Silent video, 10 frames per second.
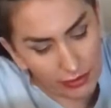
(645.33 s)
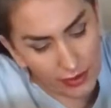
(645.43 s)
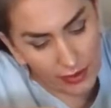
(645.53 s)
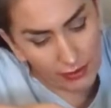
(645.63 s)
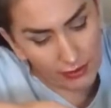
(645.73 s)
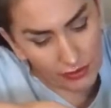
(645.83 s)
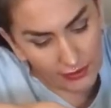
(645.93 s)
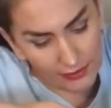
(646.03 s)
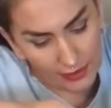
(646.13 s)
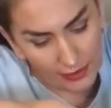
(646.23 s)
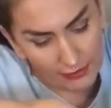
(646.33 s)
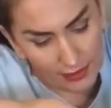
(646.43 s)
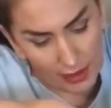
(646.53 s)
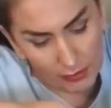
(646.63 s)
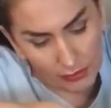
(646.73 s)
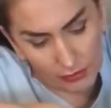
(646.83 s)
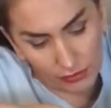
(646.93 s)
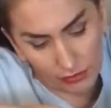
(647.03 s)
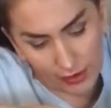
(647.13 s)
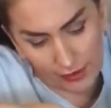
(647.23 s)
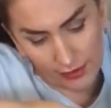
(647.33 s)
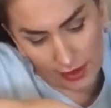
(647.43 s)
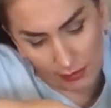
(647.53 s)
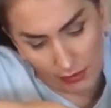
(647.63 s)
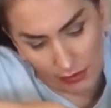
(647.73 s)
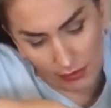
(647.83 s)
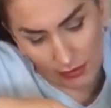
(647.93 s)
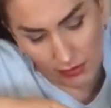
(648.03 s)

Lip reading: thin, just like tray table.